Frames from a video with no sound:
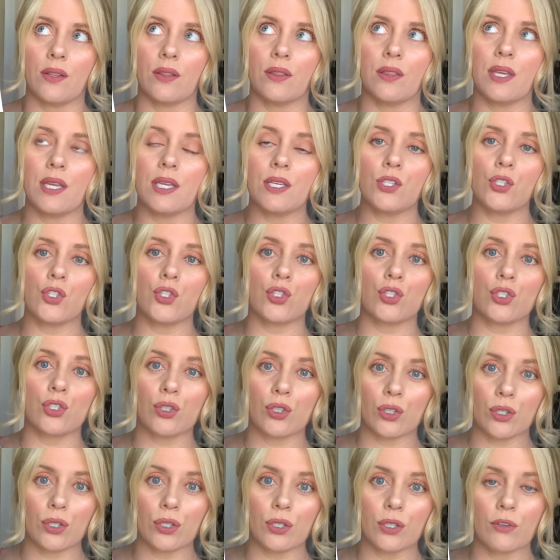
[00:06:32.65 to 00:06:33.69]
this
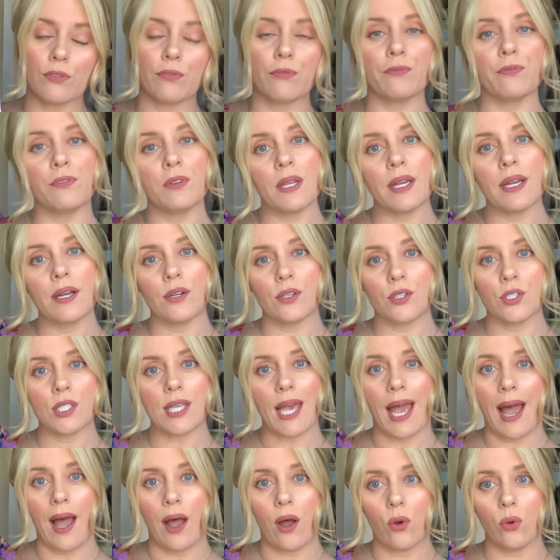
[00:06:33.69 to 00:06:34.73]
skirt flares
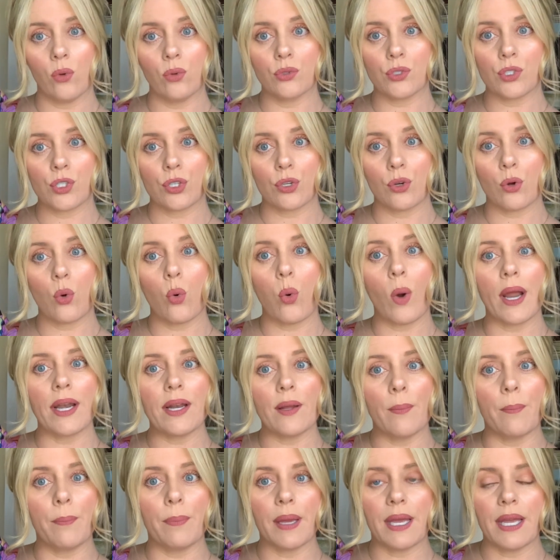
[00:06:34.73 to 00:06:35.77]
out quite
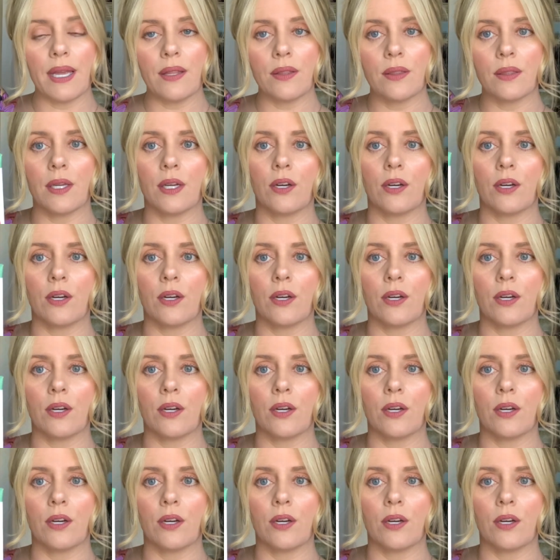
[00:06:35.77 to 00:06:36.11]
a bit.